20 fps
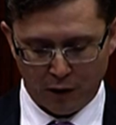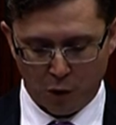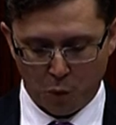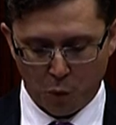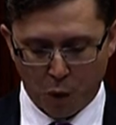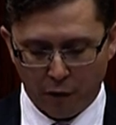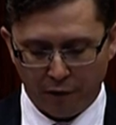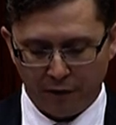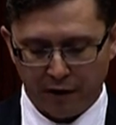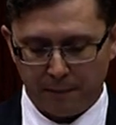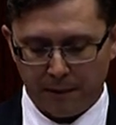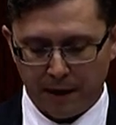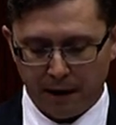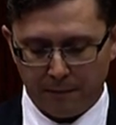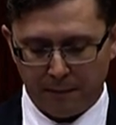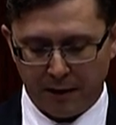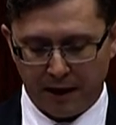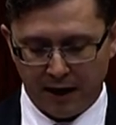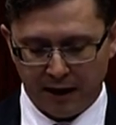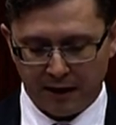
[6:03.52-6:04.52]
who worry
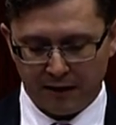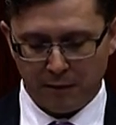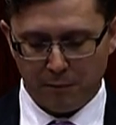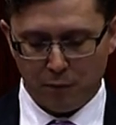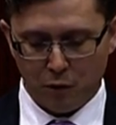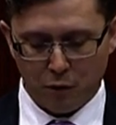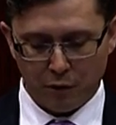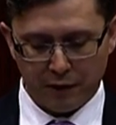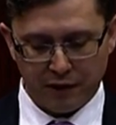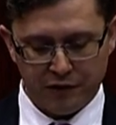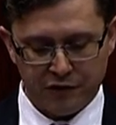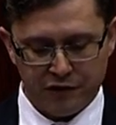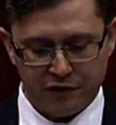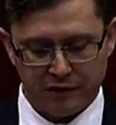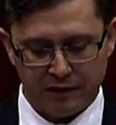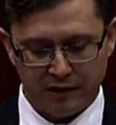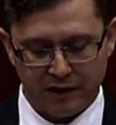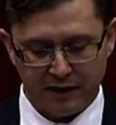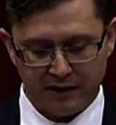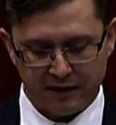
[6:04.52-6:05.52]
about paying the
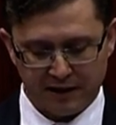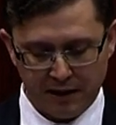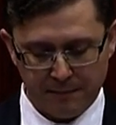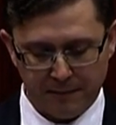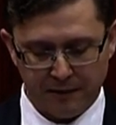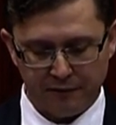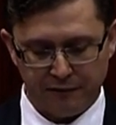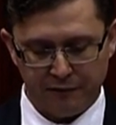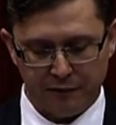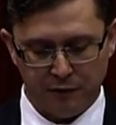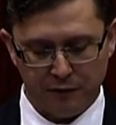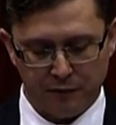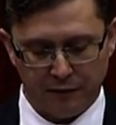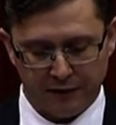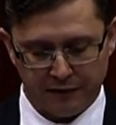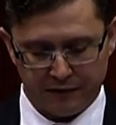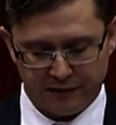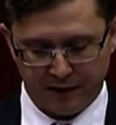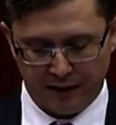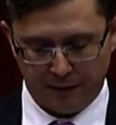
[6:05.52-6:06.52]
mortgage and keeping food on
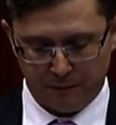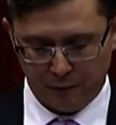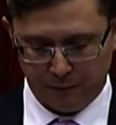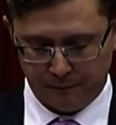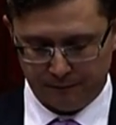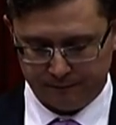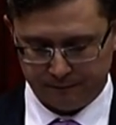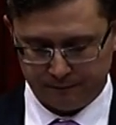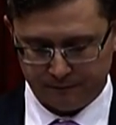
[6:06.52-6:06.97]
the table.